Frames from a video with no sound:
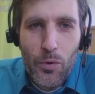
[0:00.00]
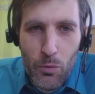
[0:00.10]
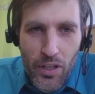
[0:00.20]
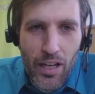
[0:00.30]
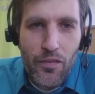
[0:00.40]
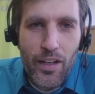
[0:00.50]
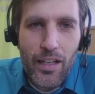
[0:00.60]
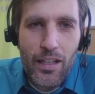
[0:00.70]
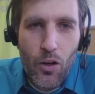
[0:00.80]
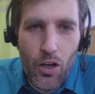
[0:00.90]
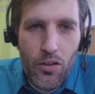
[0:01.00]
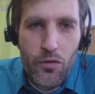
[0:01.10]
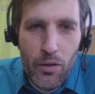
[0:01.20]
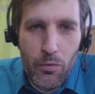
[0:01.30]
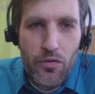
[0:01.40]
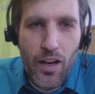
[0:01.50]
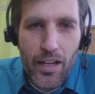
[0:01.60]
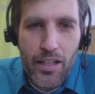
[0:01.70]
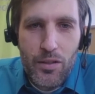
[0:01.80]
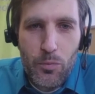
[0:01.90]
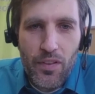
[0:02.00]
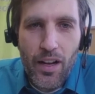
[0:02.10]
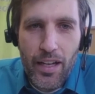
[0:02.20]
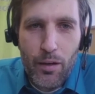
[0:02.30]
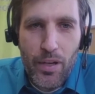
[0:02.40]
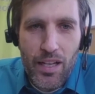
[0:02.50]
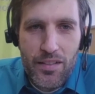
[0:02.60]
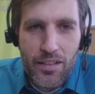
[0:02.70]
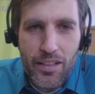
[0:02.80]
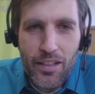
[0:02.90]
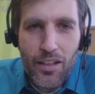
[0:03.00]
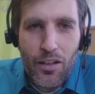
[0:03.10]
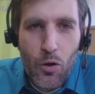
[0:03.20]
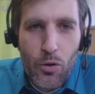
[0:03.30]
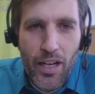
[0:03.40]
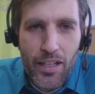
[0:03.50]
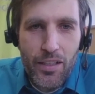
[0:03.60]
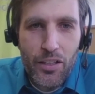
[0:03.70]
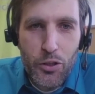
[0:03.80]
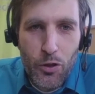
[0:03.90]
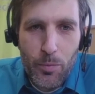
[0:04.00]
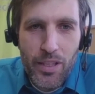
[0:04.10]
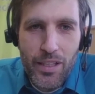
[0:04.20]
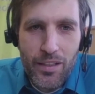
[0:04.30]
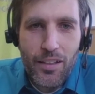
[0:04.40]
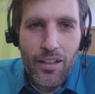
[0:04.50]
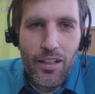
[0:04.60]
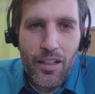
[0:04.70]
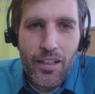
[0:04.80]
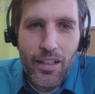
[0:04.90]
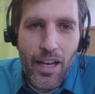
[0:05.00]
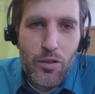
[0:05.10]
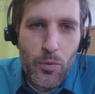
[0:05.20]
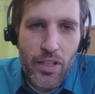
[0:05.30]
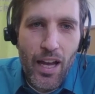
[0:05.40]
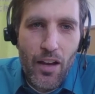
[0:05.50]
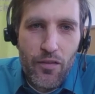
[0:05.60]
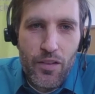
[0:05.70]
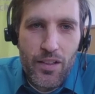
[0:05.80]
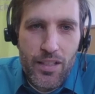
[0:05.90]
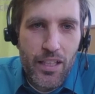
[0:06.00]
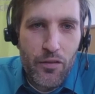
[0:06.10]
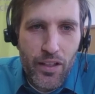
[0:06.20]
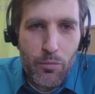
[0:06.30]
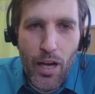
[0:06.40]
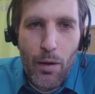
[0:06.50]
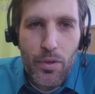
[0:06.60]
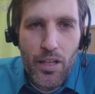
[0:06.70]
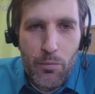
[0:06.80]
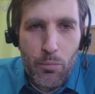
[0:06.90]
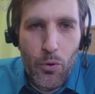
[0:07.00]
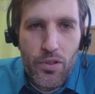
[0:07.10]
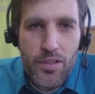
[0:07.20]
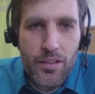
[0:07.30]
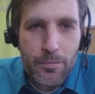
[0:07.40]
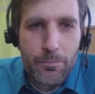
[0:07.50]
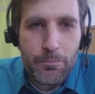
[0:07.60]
we would have a lot of liquefiers with a high capacity located in Germany in case we have significant pipeline imports.